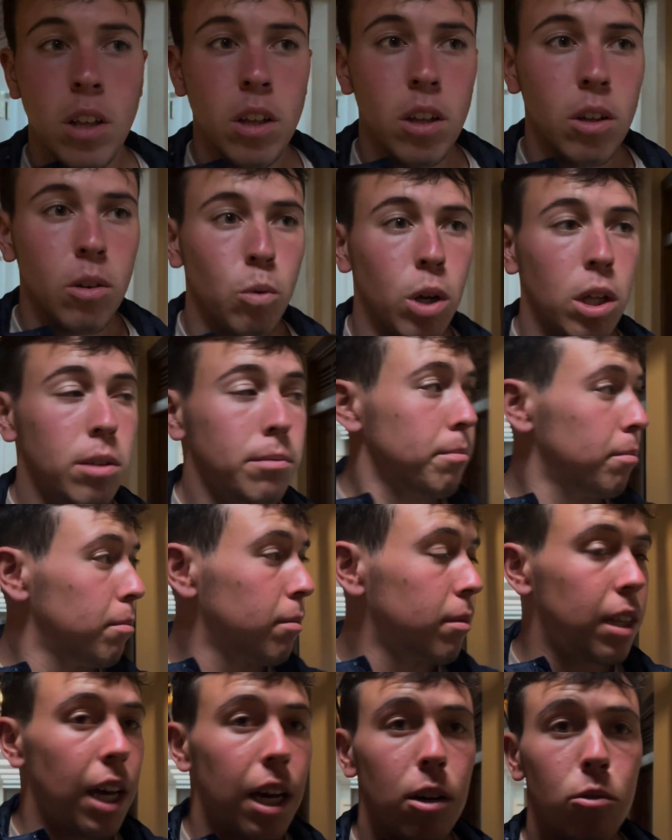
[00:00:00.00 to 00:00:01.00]
Well,
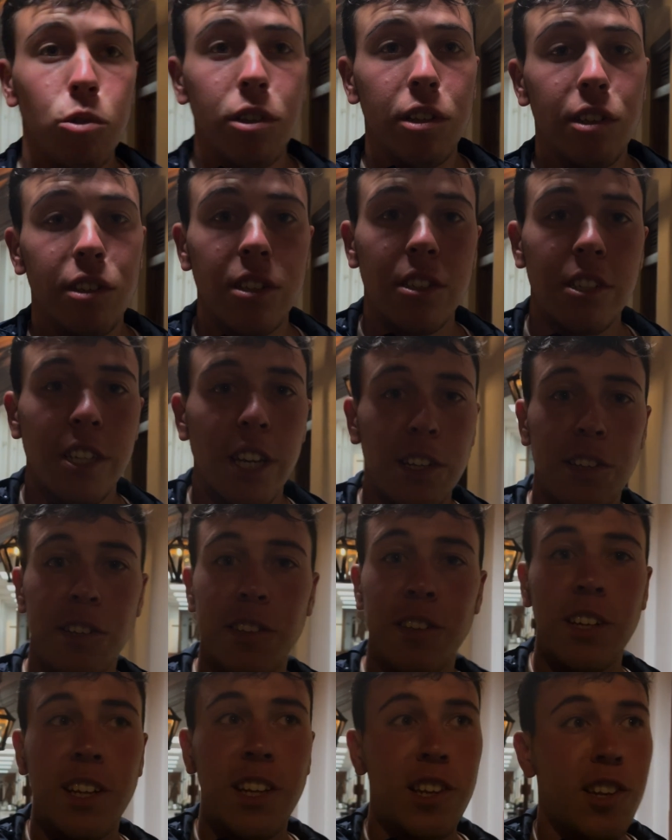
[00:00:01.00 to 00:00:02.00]
that was
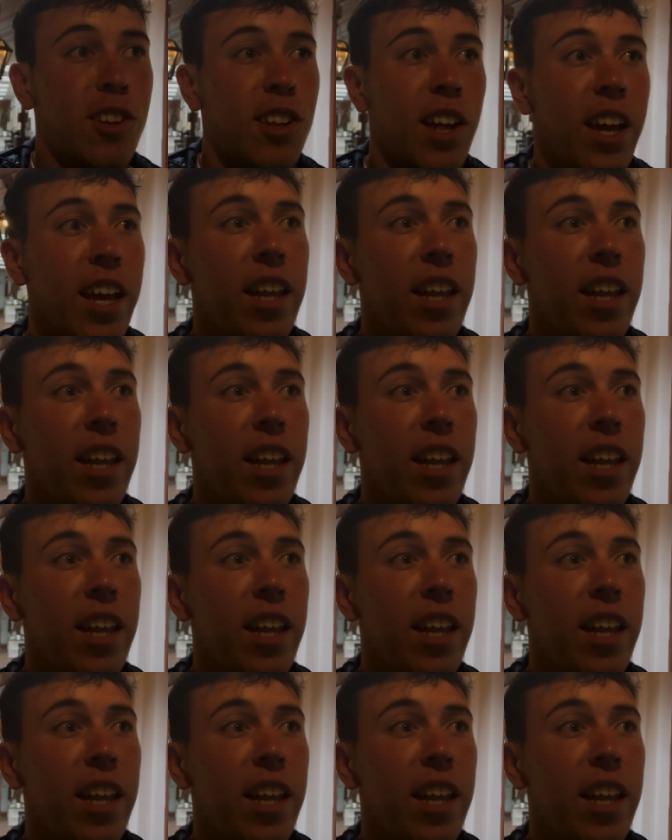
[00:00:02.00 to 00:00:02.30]
just insane.